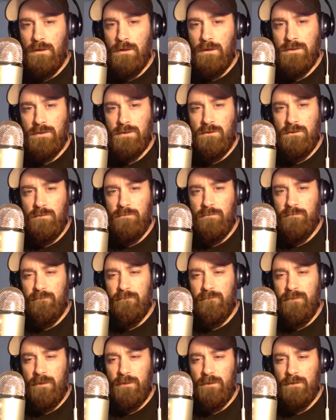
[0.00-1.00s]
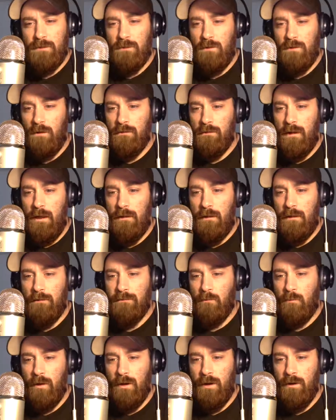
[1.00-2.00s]
So Felder called out the
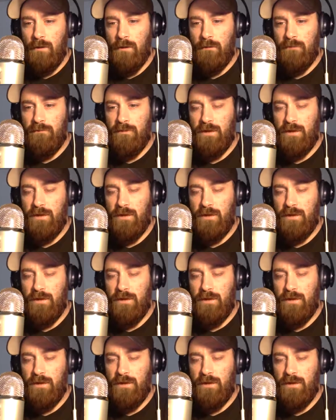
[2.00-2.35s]
winner of